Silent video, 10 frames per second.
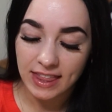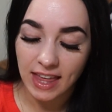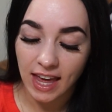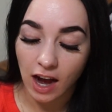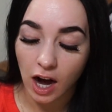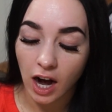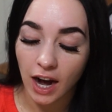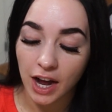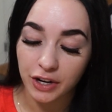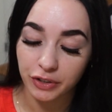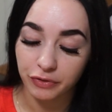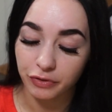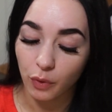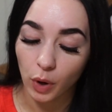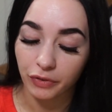they are $104
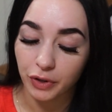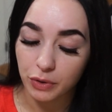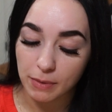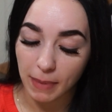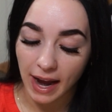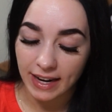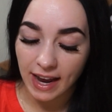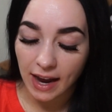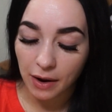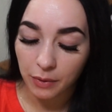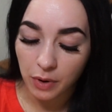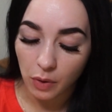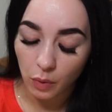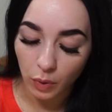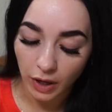for you to buy now,
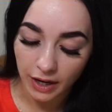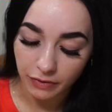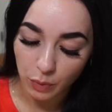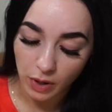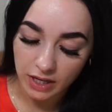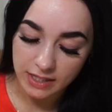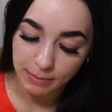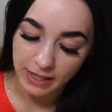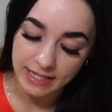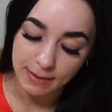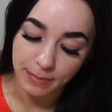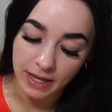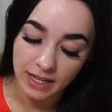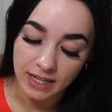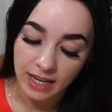or if you wanted to place a
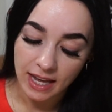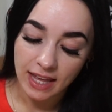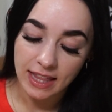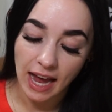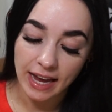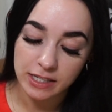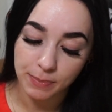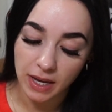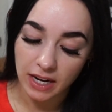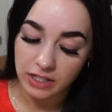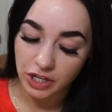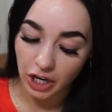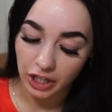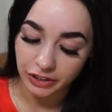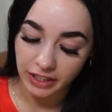bid, the highest bid is
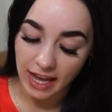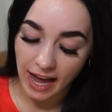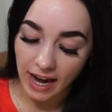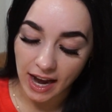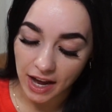currently at